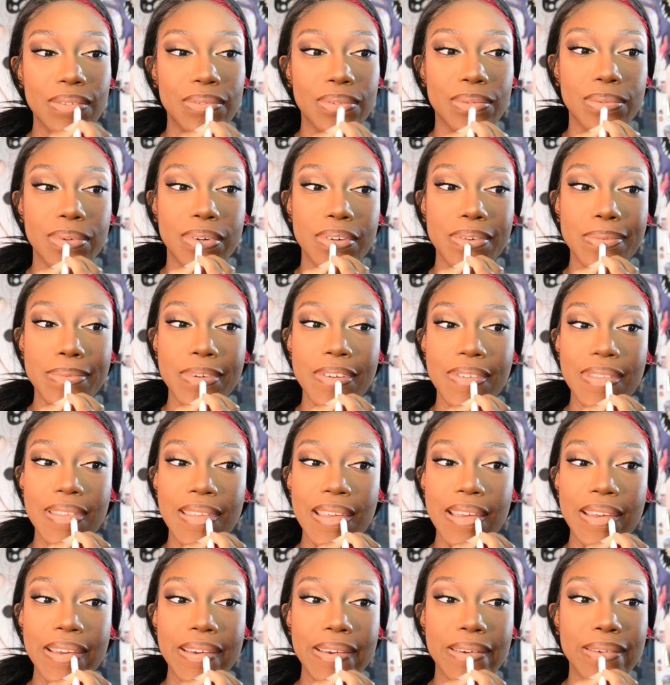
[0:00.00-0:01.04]
even worry about
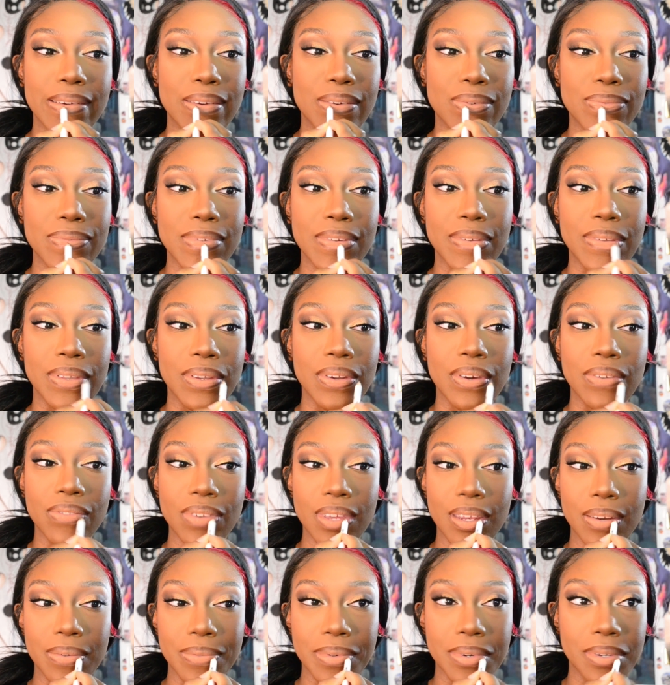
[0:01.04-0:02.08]
that. I'm gonna fix it off
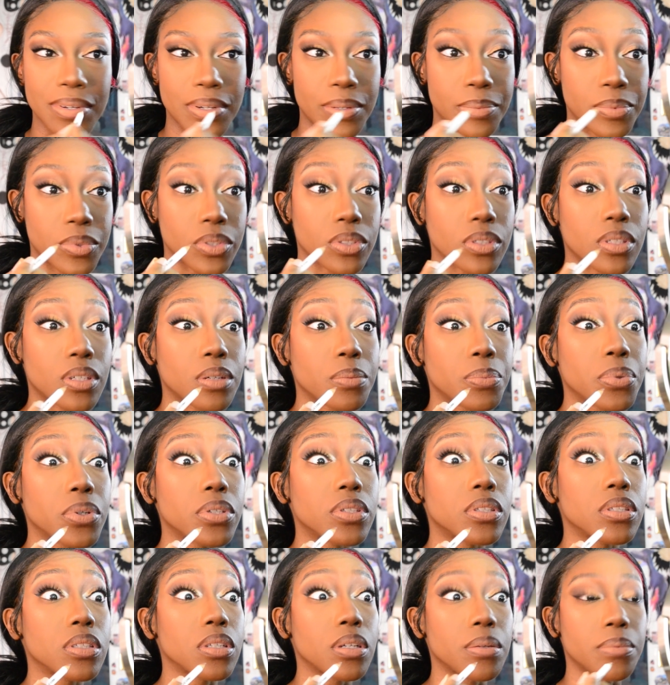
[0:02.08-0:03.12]
camera. I'm just gonna
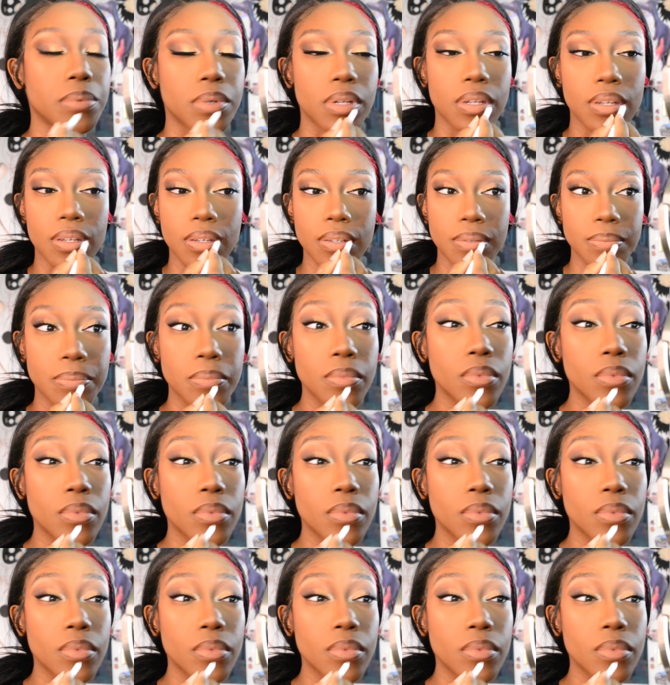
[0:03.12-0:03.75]
put some